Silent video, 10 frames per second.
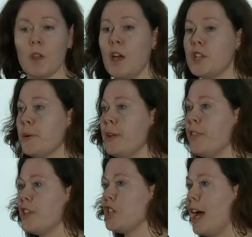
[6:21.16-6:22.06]
So
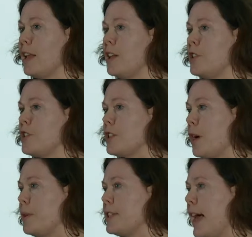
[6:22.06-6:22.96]
another challenge, as
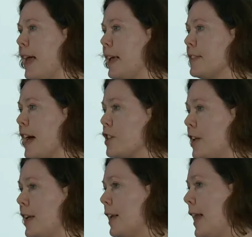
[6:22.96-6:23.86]
I was saying, is
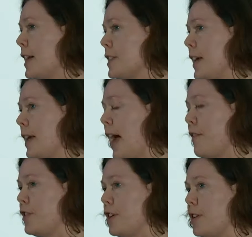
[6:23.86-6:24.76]
actually collecting
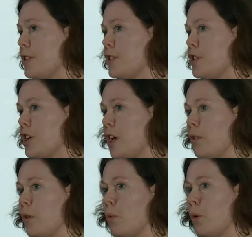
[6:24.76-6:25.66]
evidence to show
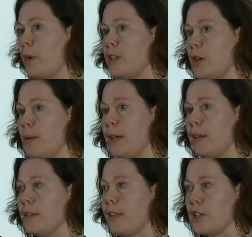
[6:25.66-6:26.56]
that what we're doing
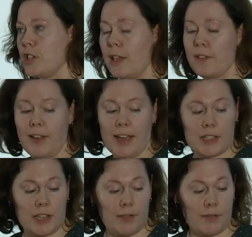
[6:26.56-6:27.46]
is actually
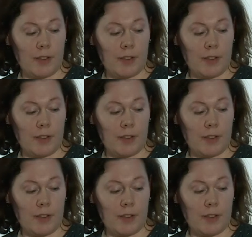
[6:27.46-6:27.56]
effective.